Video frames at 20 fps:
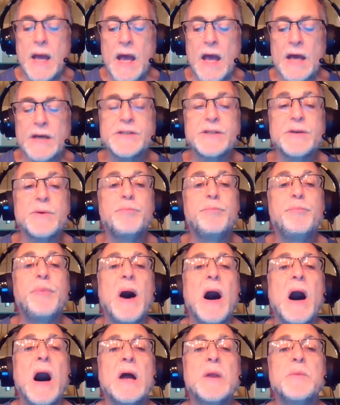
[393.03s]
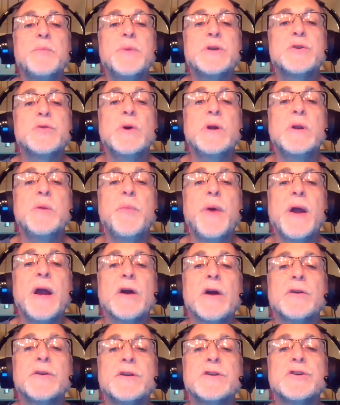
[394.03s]
as the bond between
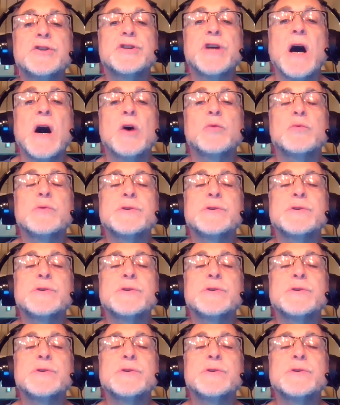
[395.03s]
parent and child